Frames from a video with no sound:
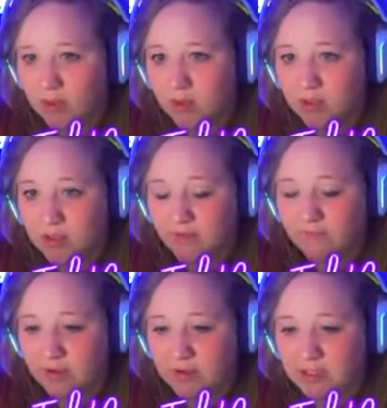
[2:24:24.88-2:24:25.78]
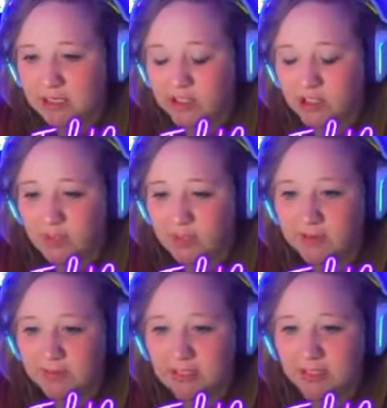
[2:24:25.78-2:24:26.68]
There's a foundational piece
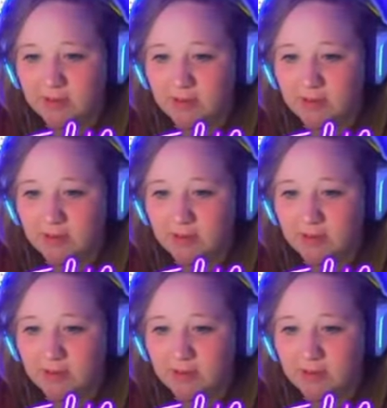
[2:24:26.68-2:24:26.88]
missing.